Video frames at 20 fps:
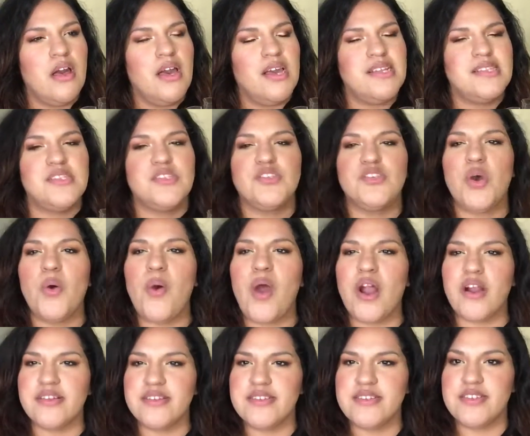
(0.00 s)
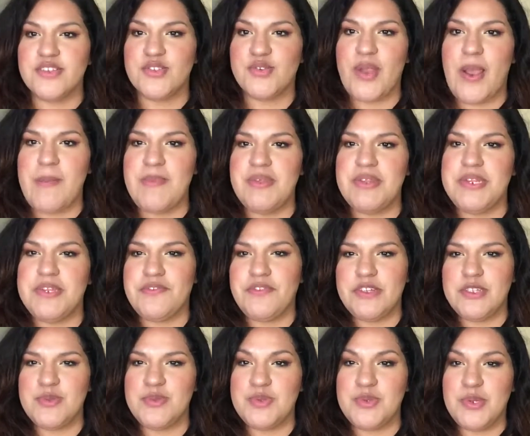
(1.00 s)
It's so hard to describe the
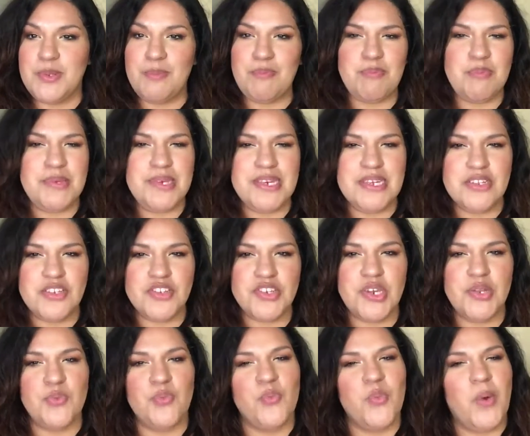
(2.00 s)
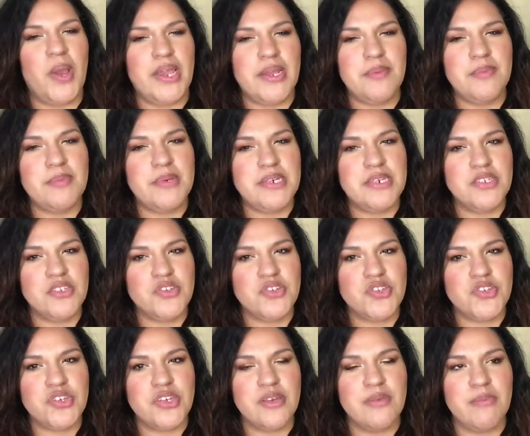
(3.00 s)
difference between peach and white
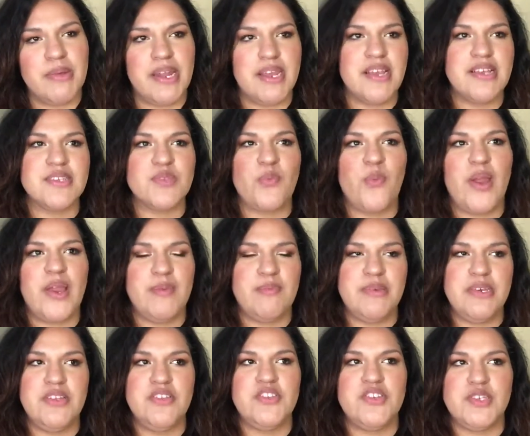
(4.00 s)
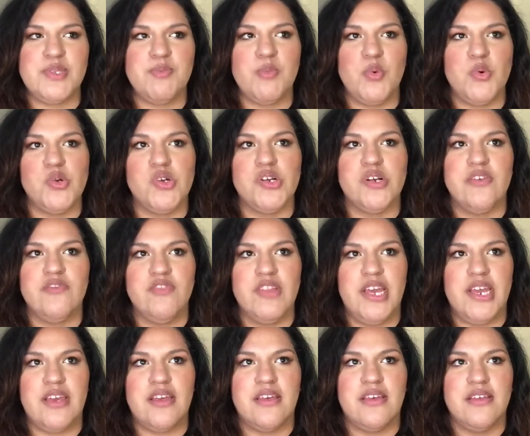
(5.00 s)
peach, but I guess white peach is more of
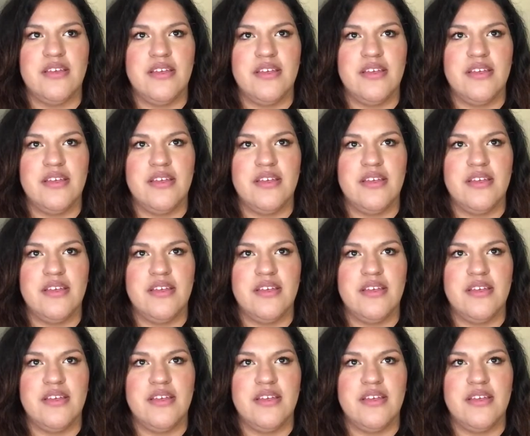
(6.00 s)
like,